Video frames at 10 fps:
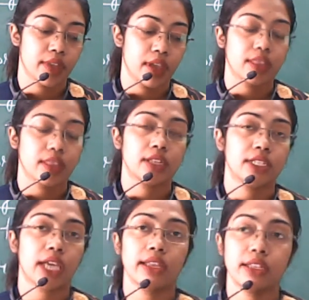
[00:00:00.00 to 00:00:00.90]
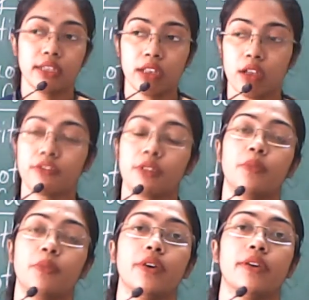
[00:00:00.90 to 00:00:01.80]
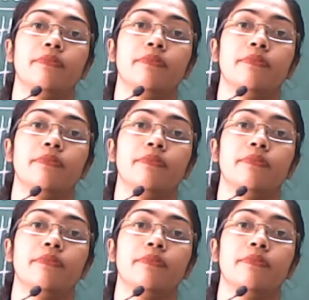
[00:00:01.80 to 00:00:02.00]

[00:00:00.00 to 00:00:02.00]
the title of the poem